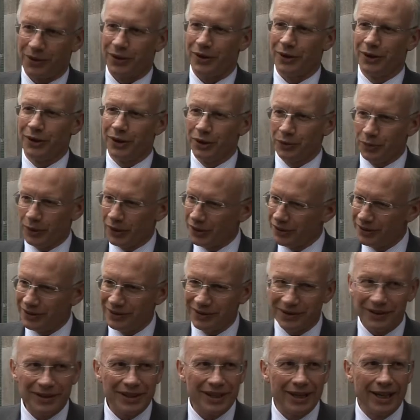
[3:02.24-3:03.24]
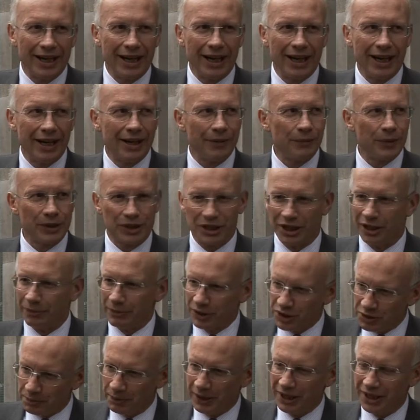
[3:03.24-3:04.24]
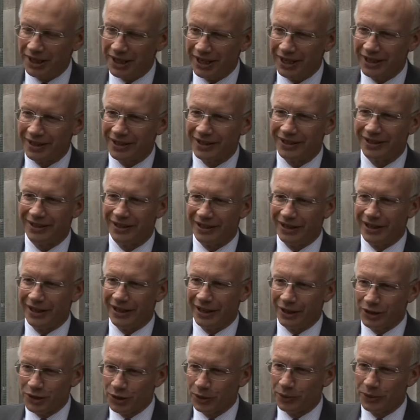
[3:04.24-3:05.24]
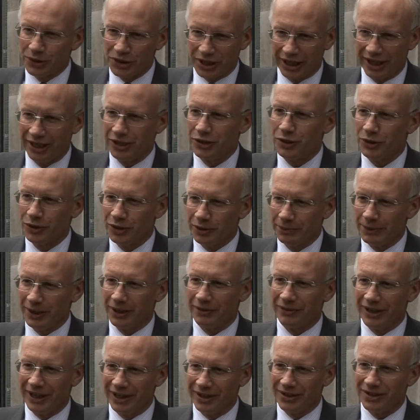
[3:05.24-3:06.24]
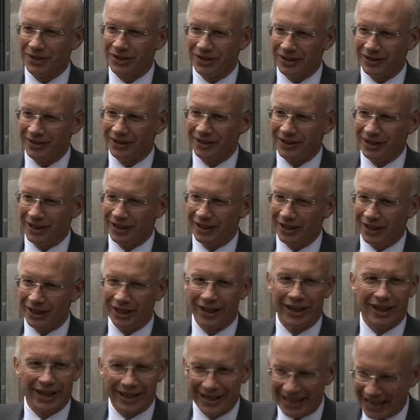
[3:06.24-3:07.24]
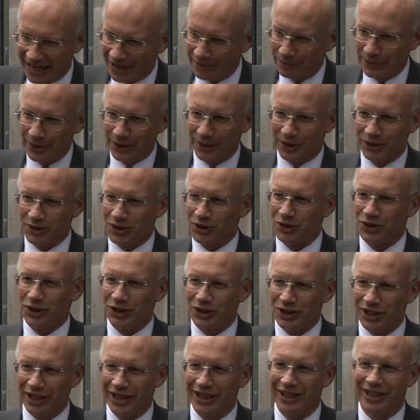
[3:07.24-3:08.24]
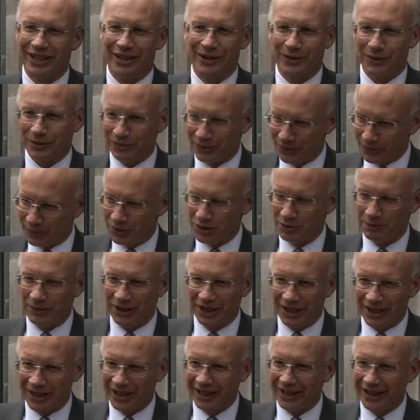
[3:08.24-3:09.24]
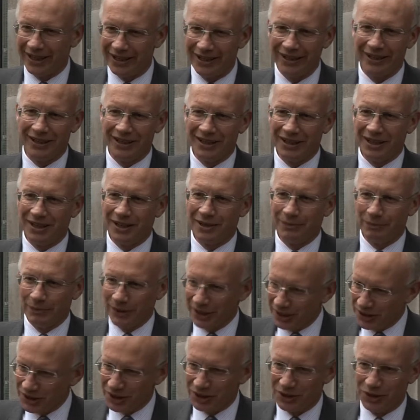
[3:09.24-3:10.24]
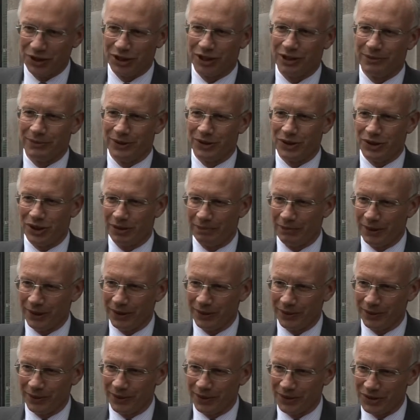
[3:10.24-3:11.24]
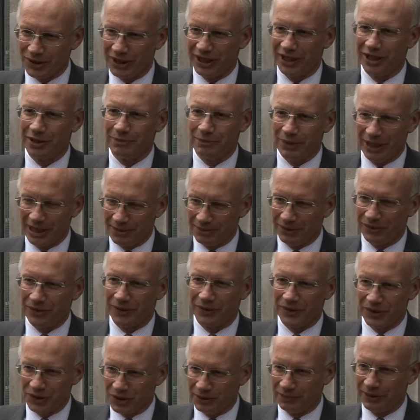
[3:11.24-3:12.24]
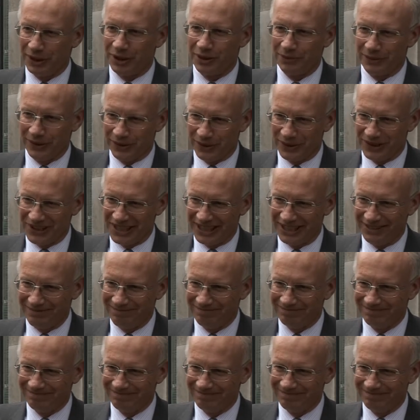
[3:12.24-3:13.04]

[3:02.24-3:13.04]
third one, uh, which I'll be speaking. It's always an enjoyable event. I like Hamburg as a city. I look forward to being there, meeting German ship owners and other people from the shipping community.